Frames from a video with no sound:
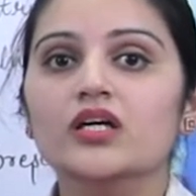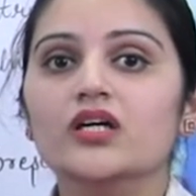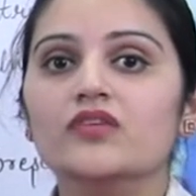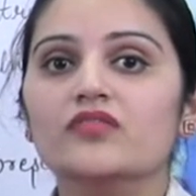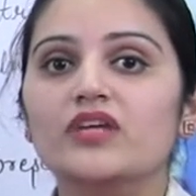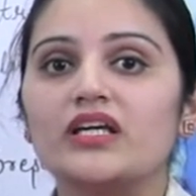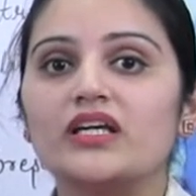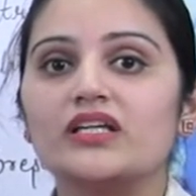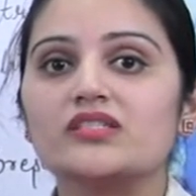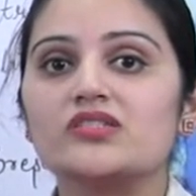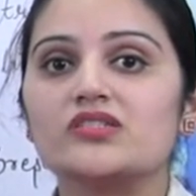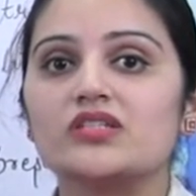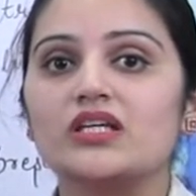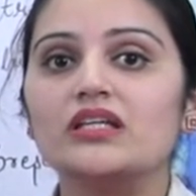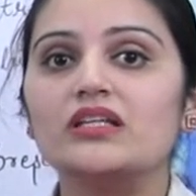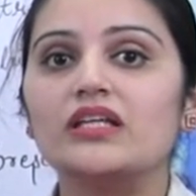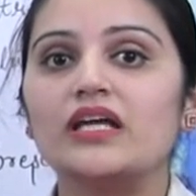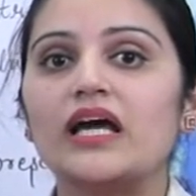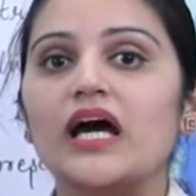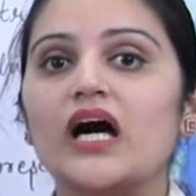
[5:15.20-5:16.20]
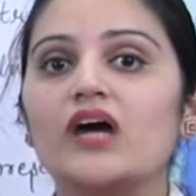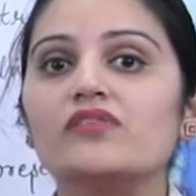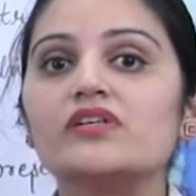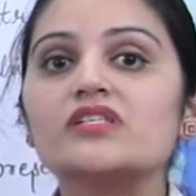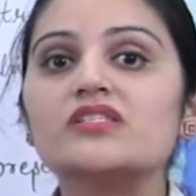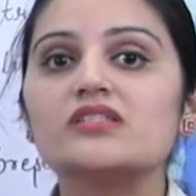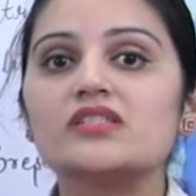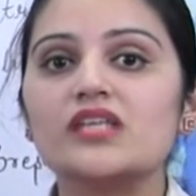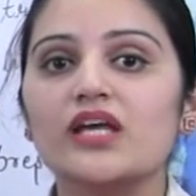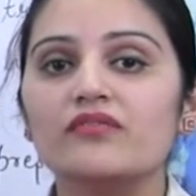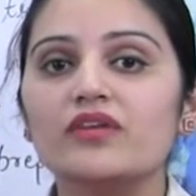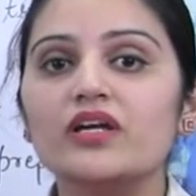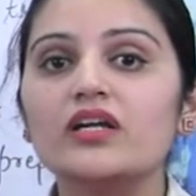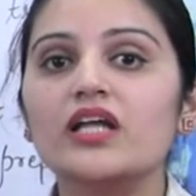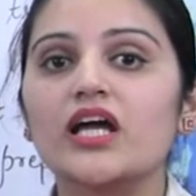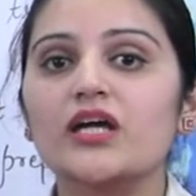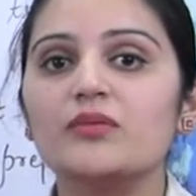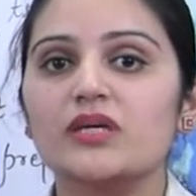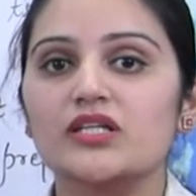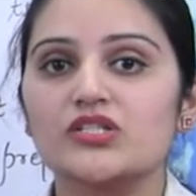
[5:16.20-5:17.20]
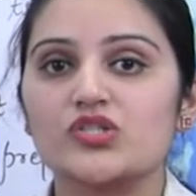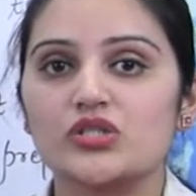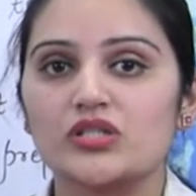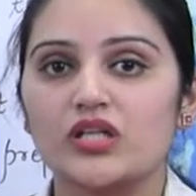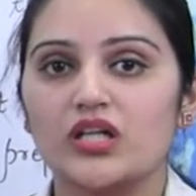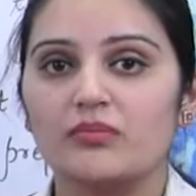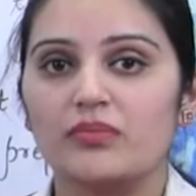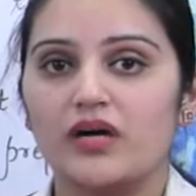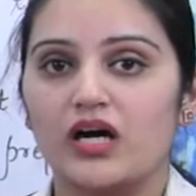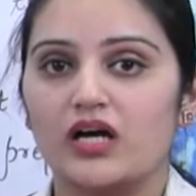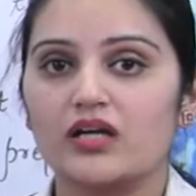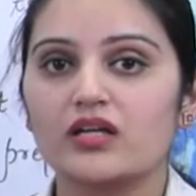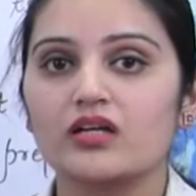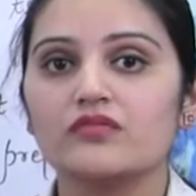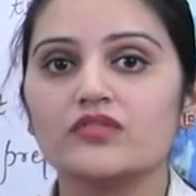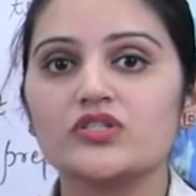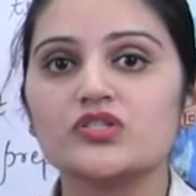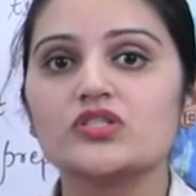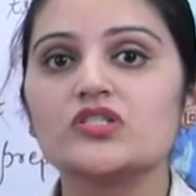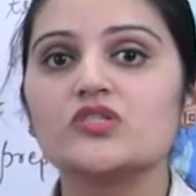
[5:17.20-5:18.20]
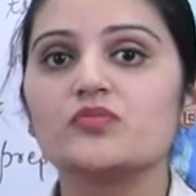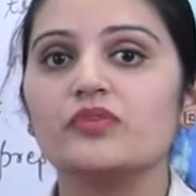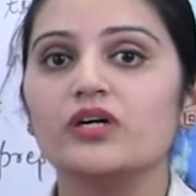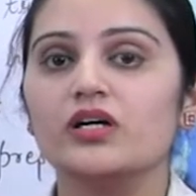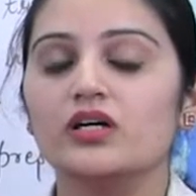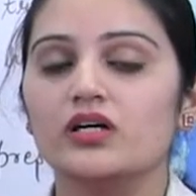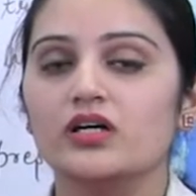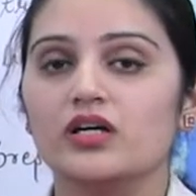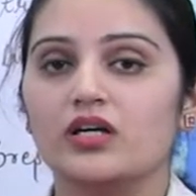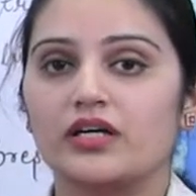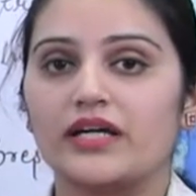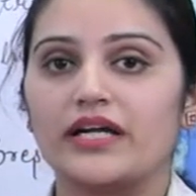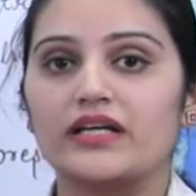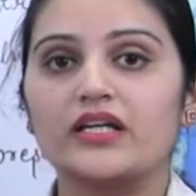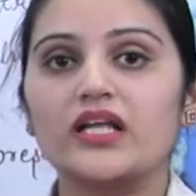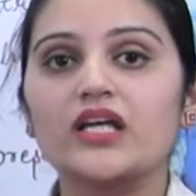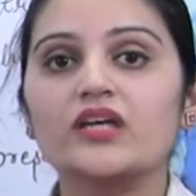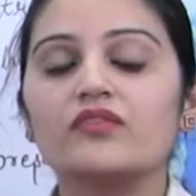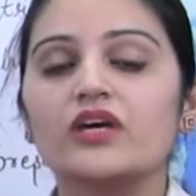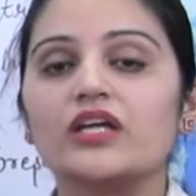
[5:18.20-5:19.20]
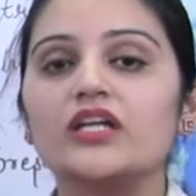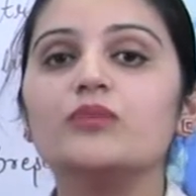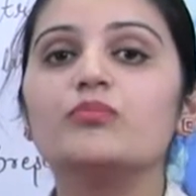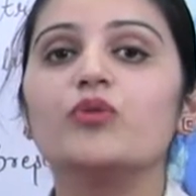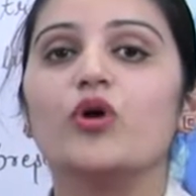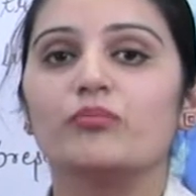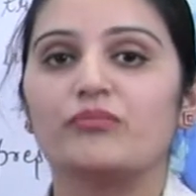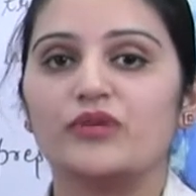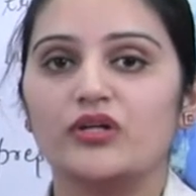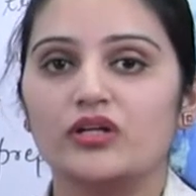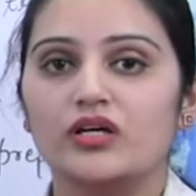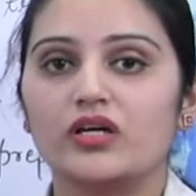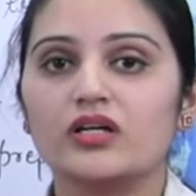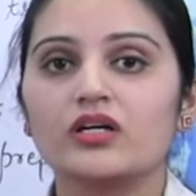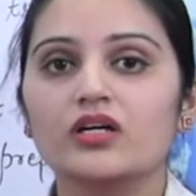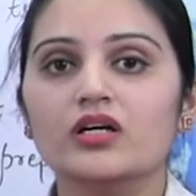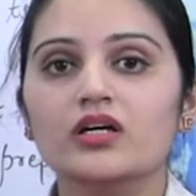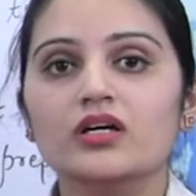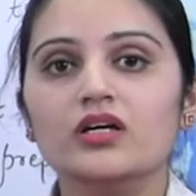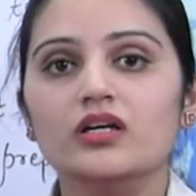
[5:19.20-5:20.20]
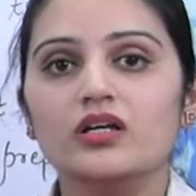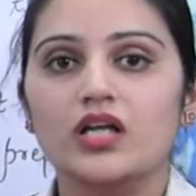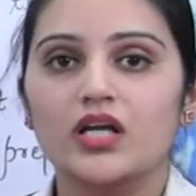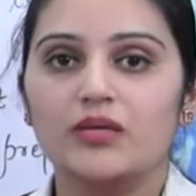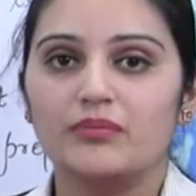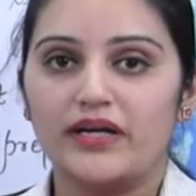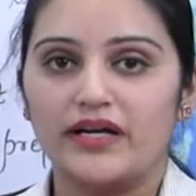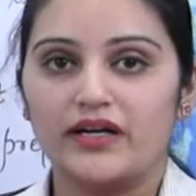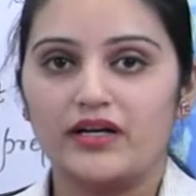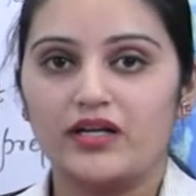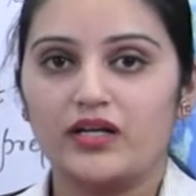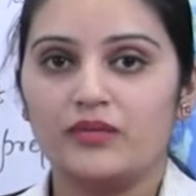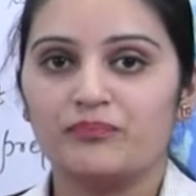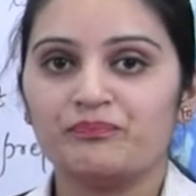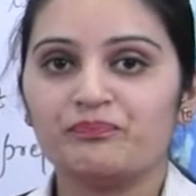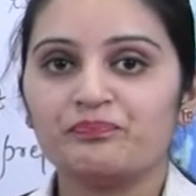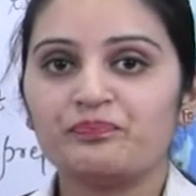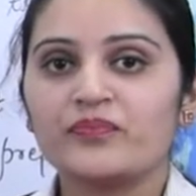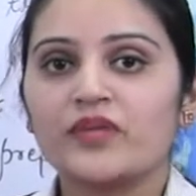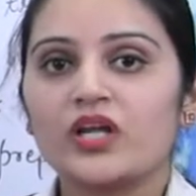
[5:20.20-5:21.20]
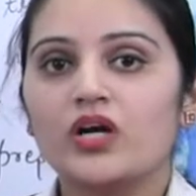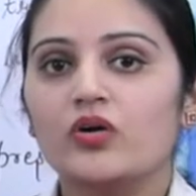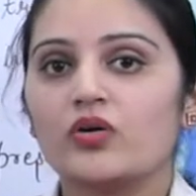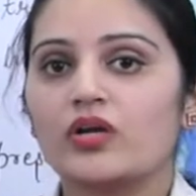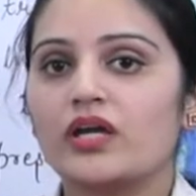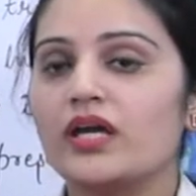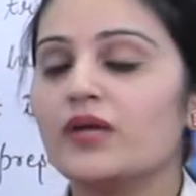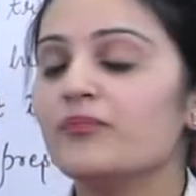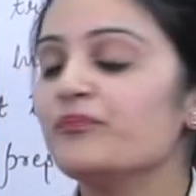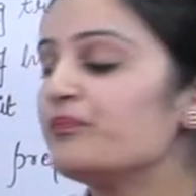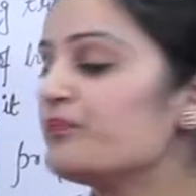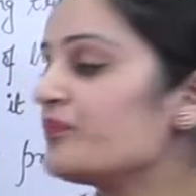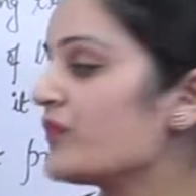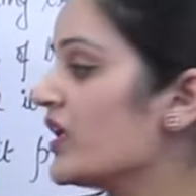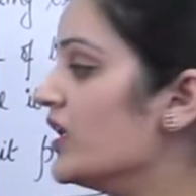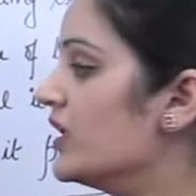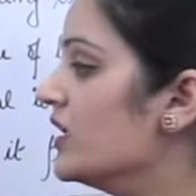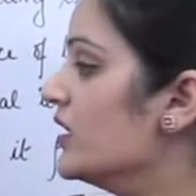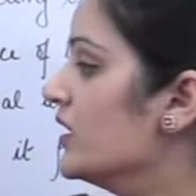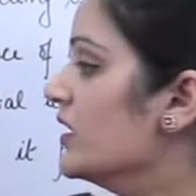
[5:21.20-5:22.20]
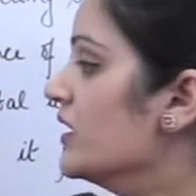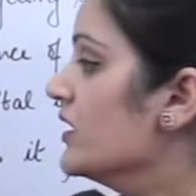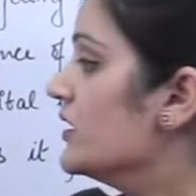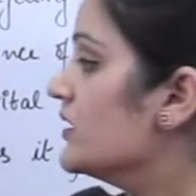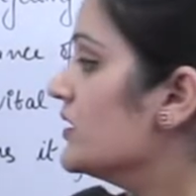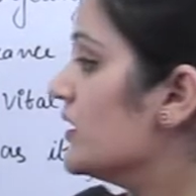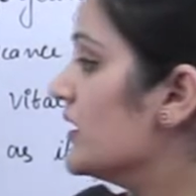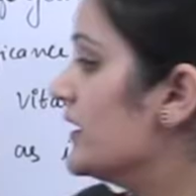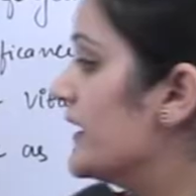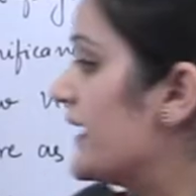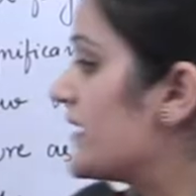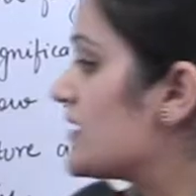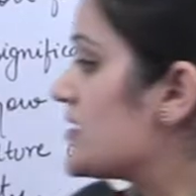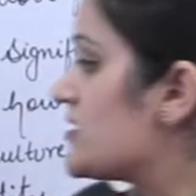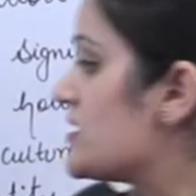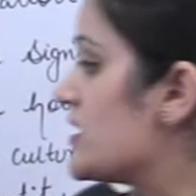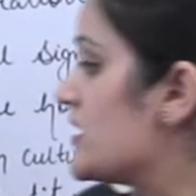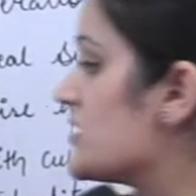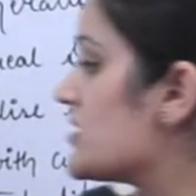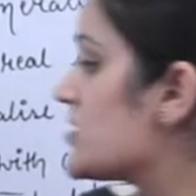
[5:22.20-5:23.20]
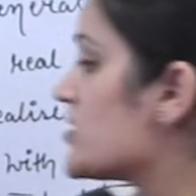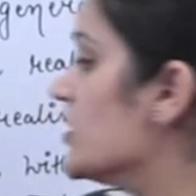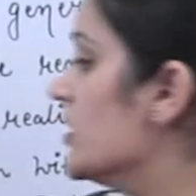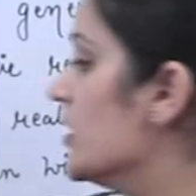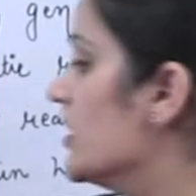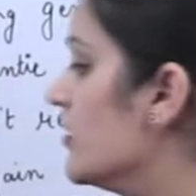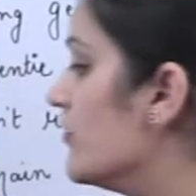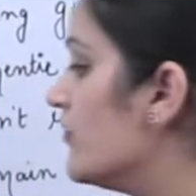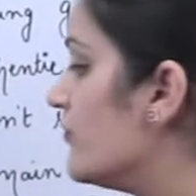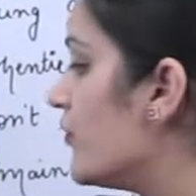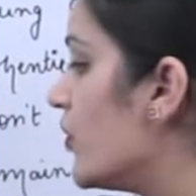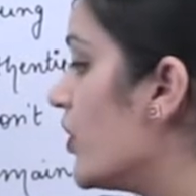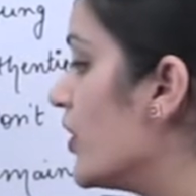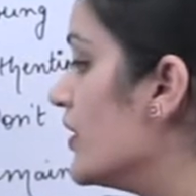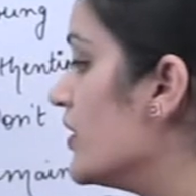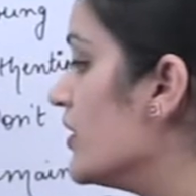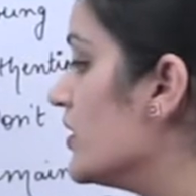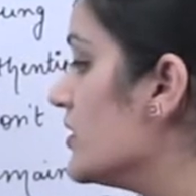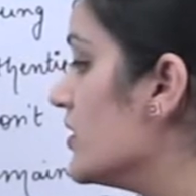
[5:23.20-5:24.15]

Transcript: we can see they have a 7-dimensional park which is getting very popular day by day. Okay. The next is for